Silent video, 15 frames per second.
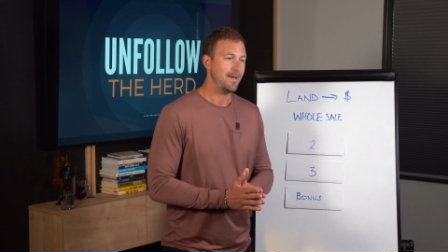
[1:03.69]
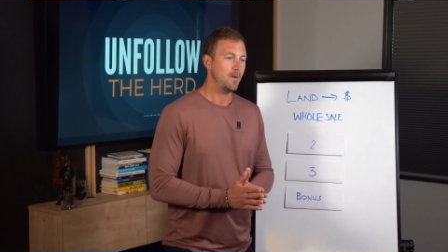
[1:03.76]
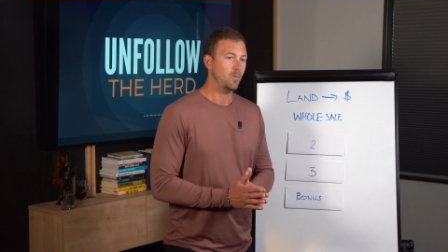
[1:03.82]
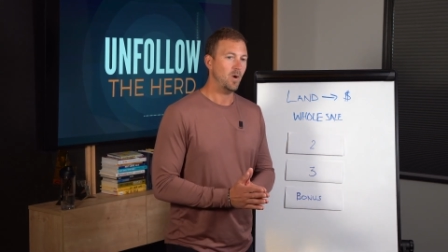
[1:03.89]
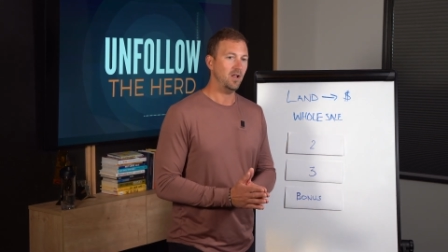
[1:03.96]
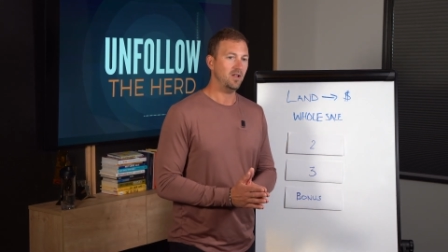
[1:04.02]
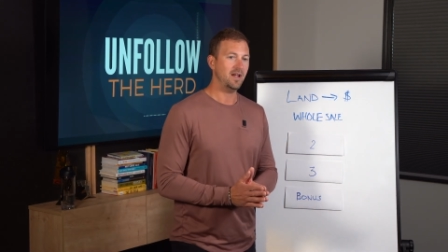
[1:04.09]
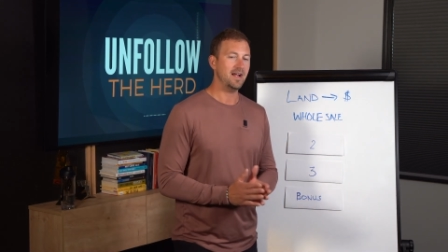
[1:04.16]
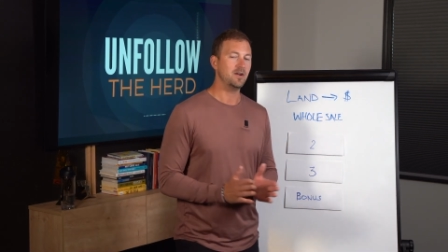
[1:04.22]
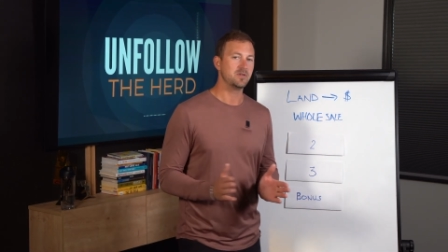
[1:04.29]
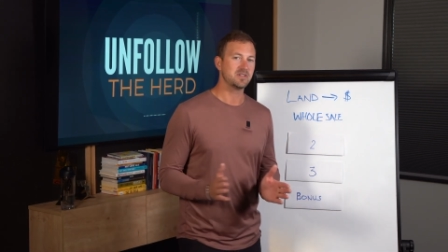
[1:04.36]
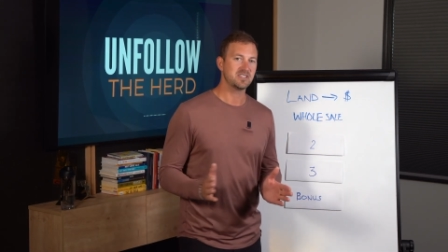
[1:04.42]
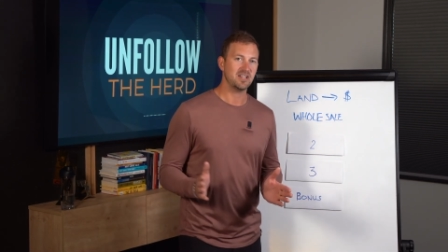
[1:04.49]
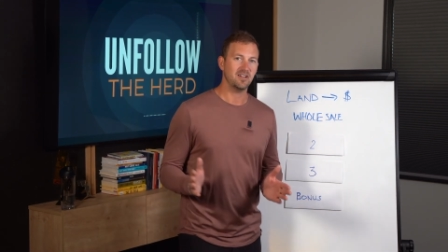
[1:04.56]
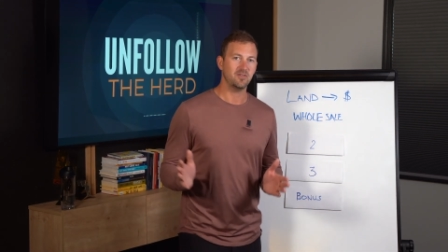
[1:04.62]
Well, I
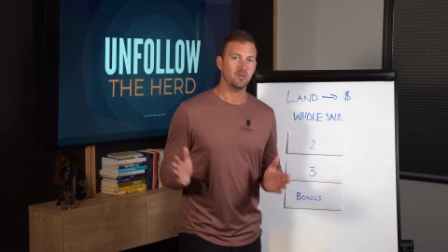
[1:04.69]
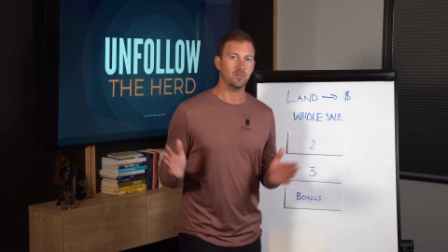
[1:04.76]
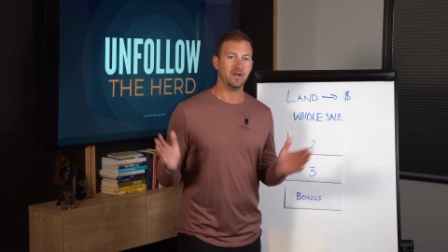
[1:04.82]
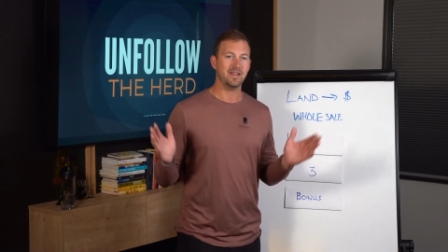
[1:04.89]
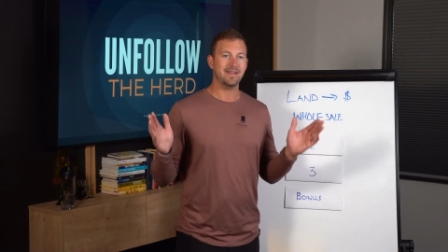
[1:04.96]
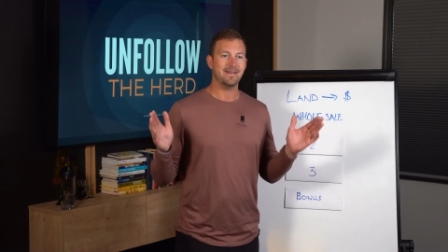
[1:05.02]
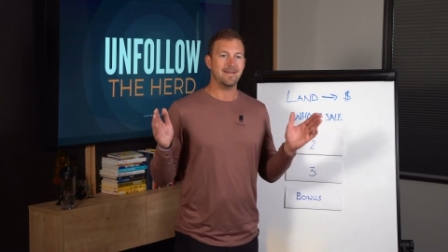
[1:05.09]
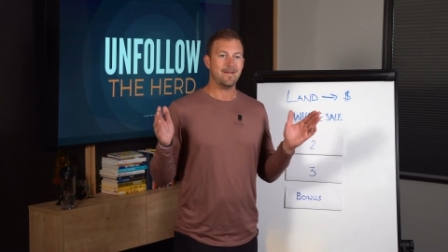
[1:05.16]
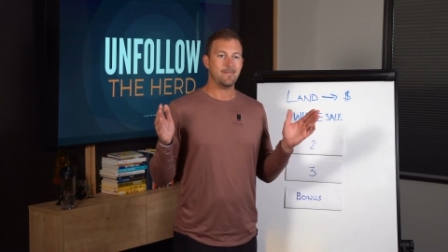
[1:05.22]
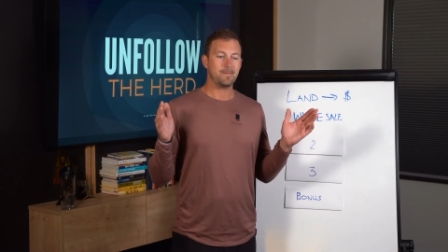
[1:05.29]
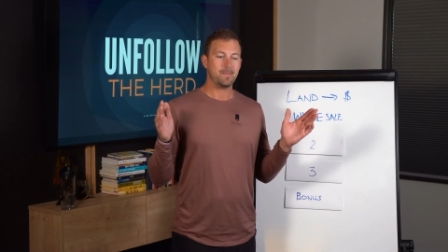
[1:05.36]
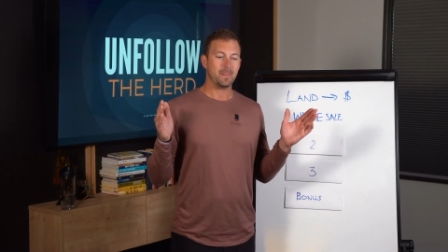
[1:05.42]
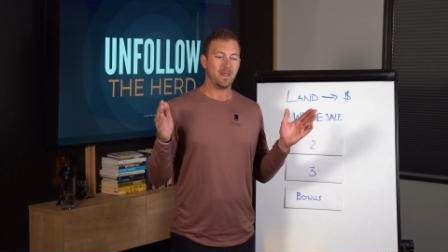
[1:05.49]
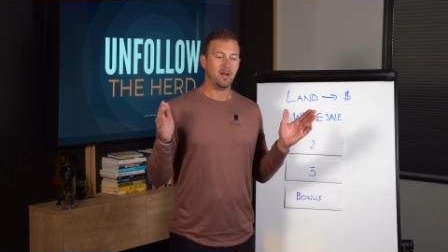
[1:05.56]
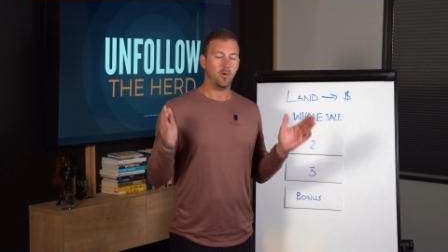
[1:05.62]
always tell everybody,
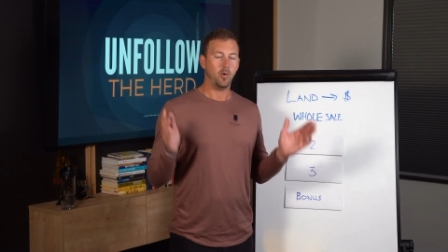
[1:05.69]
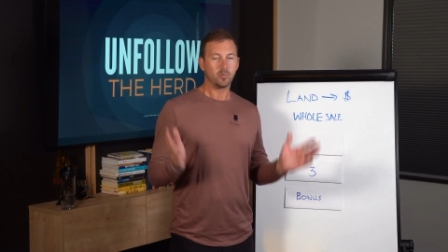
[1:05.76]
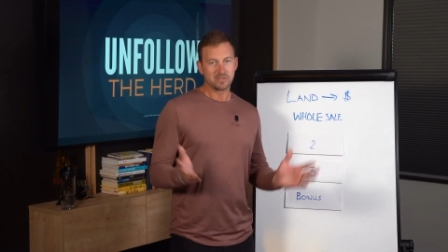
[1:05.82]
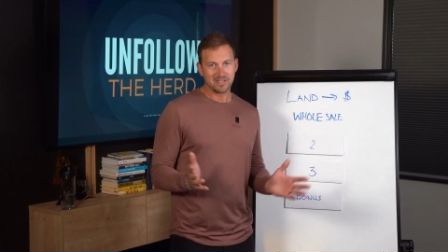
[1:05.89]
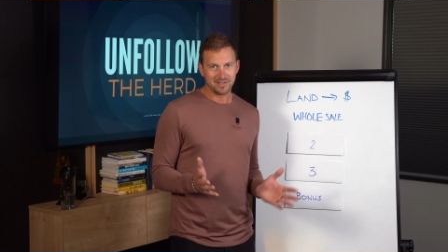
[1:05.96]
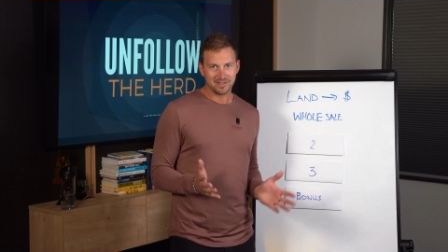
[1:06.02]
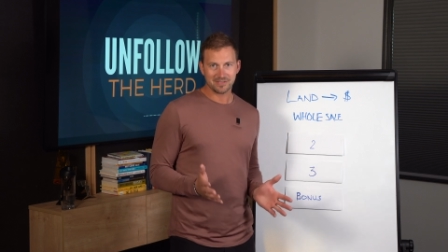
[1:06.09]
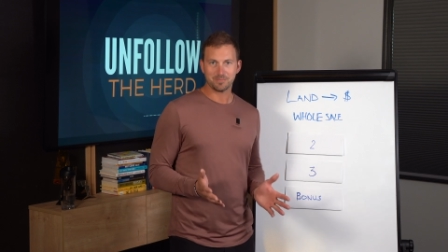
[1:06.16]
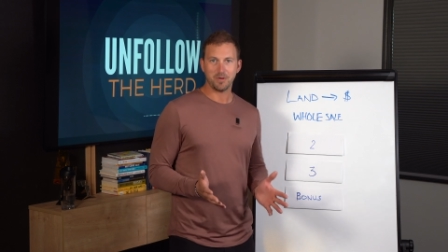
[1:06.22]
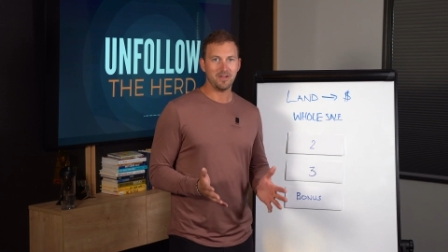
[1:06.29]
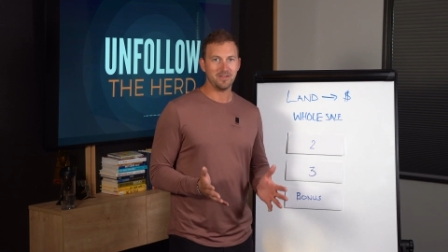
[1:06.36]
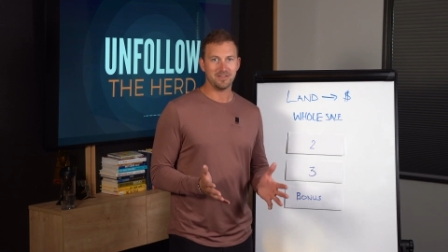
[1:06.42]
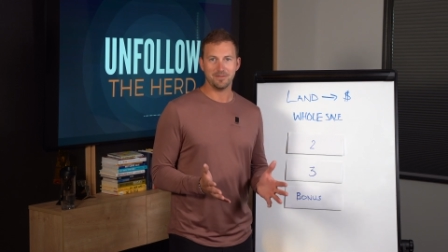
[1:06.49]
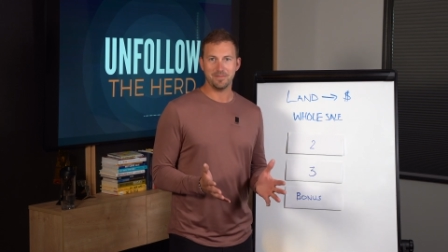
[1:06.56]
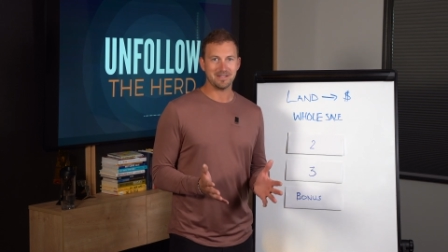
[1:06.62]
wholesaling is
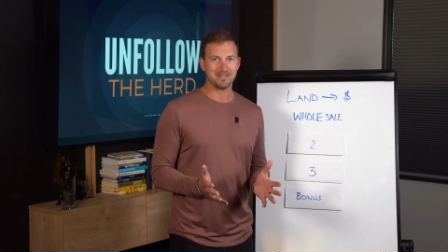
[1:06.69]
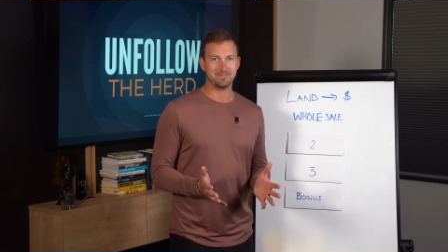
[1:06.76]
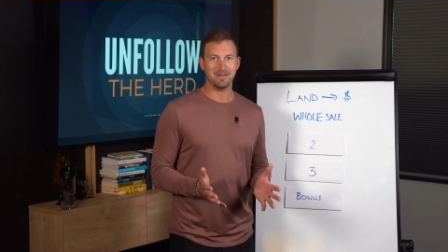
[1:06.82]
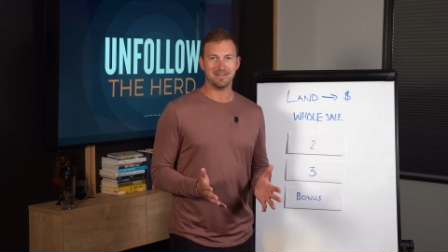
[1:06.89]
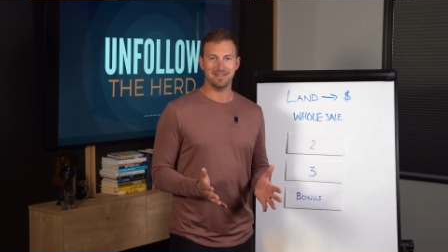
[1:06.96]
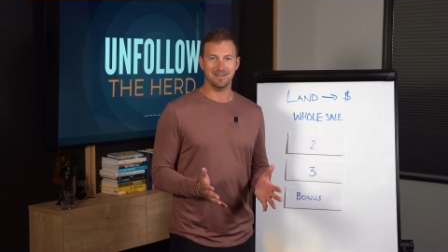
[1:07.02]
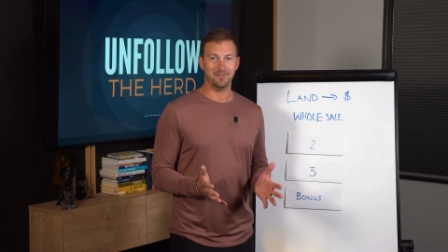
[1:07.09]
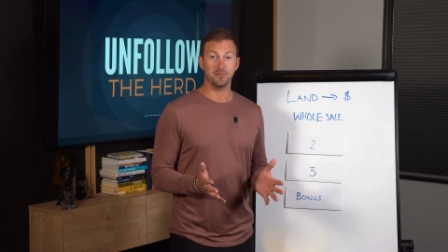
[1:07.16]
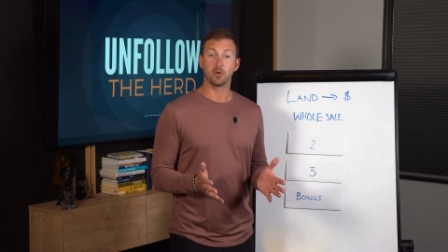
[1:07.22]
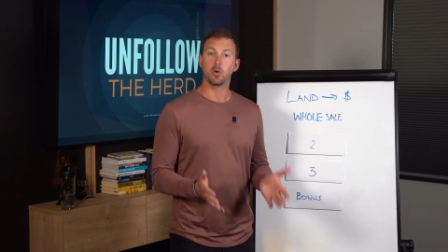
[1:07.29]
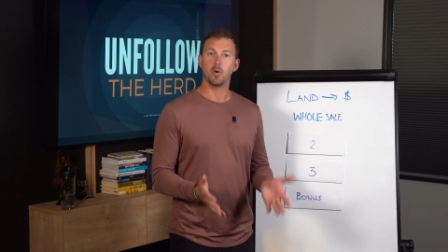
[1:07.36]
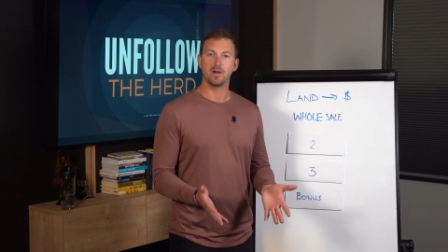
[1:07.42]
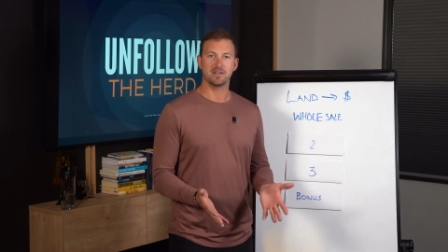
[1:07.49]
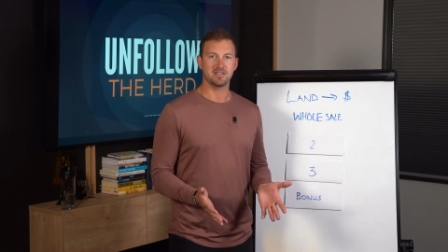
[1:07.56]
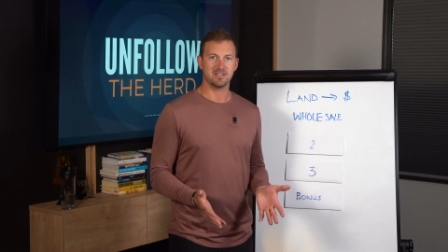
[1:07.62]
probably the best method if you're
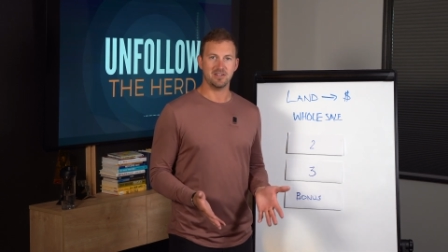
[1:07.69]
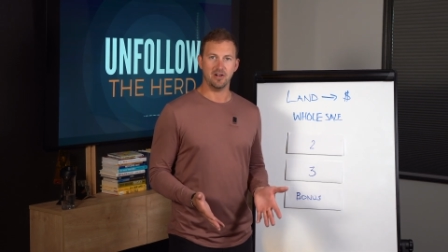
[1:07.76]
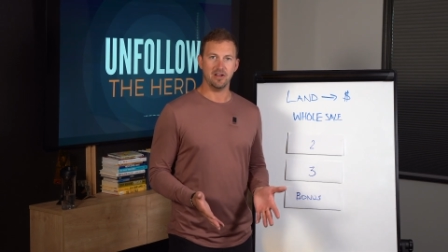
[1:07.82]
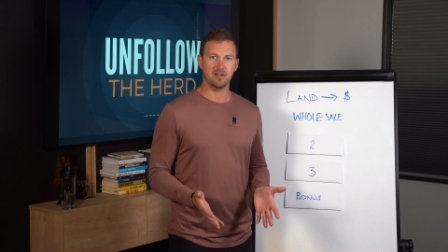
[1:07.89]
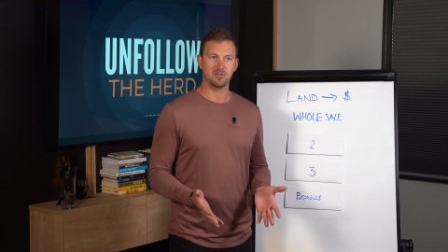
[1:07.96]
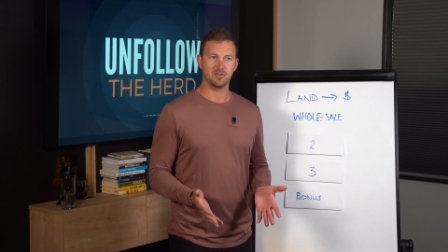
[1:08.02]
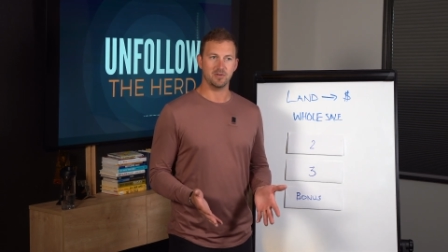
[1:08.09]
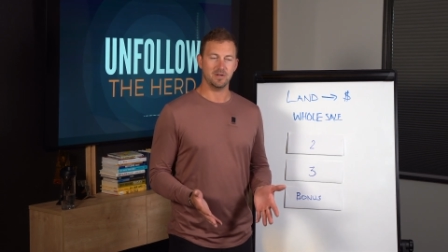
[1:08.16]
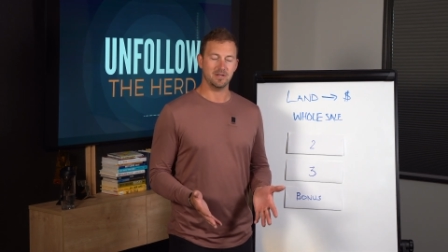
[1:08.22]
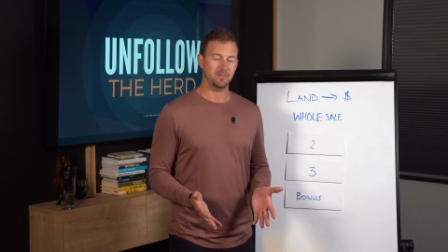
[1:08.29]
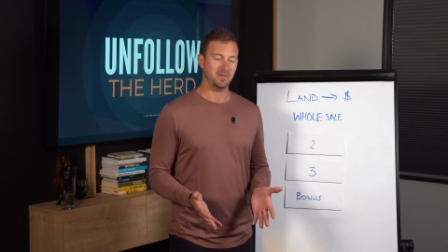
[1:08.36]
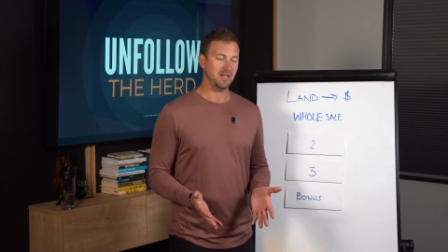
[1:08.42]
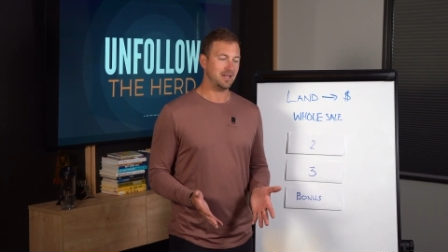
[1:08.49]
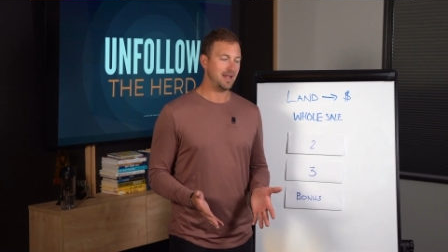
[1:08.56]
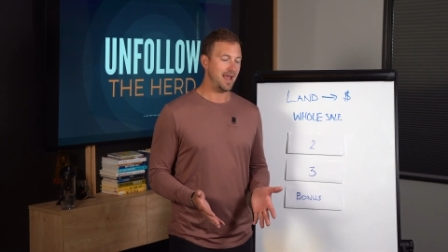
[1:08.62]
going to start out and do it.